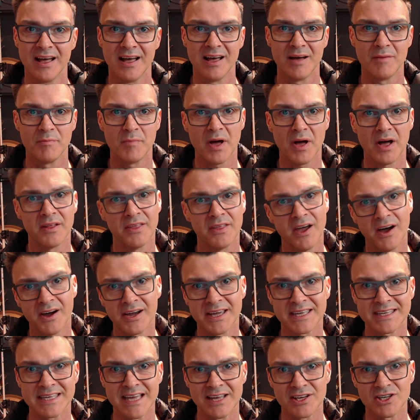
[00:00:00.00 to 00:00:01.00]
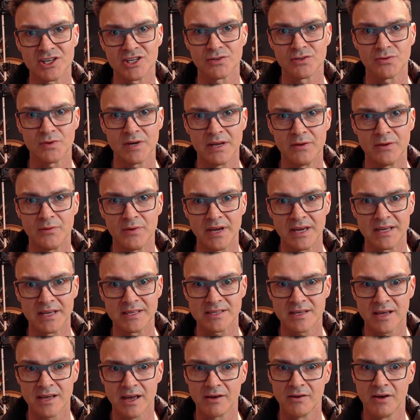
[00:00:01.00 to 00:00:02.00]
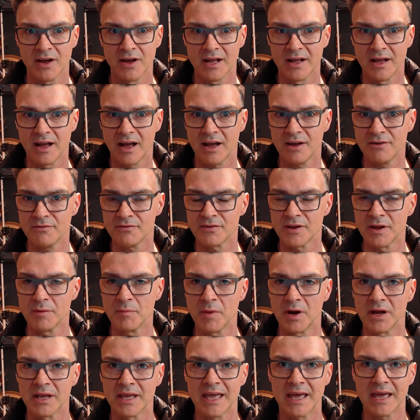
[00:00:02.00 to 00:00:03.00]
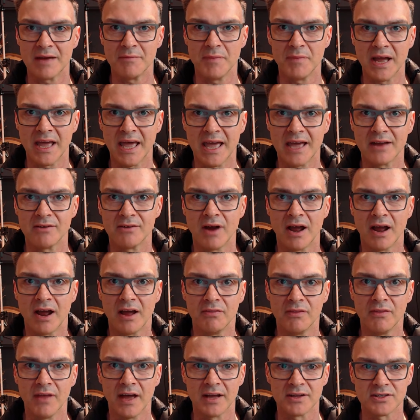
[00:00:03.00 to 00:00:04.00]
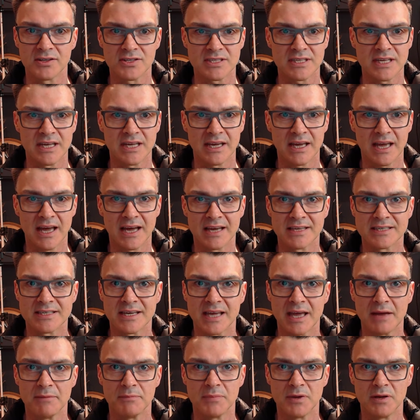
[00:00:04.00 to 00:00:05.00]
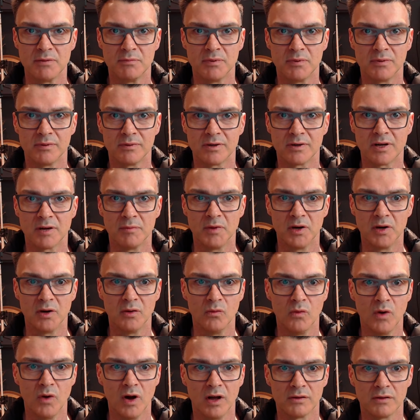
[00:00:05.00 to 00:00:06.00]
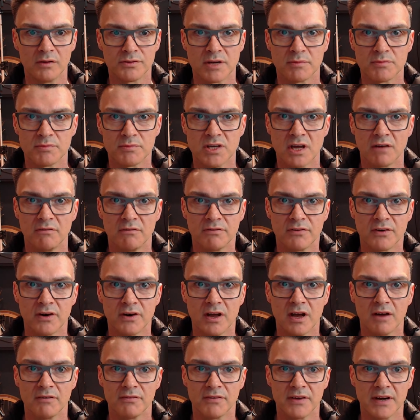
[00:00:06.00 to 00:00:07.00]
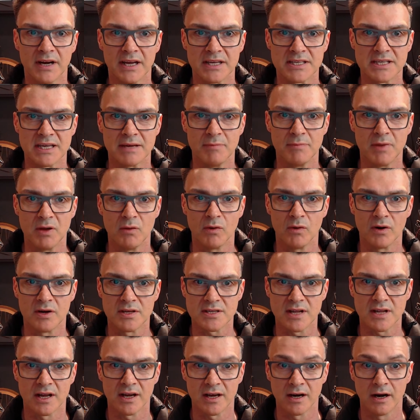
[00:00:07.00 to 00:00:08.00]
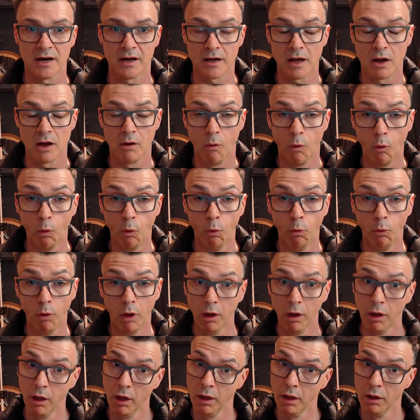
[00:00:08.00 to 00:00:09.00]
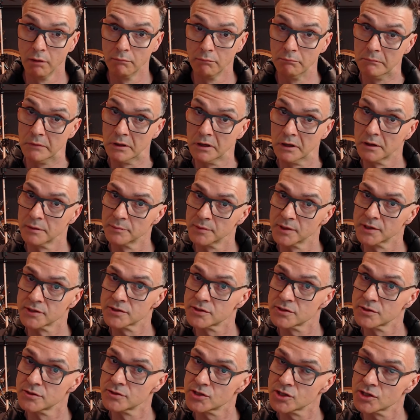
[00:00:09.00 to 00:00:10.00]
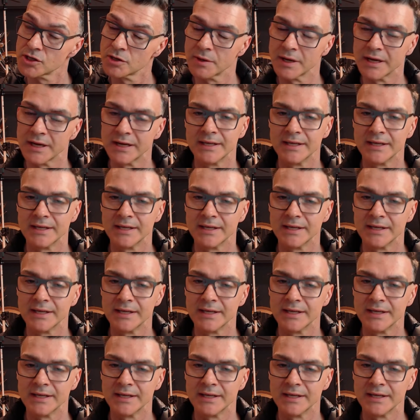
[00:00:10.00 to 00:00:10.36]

But the architecture is really weird, so hopefully I might get my head around that, just in case I get people coming up while Tom's gone for a coffee and asking me what it's like, and I go, I'm not too sure.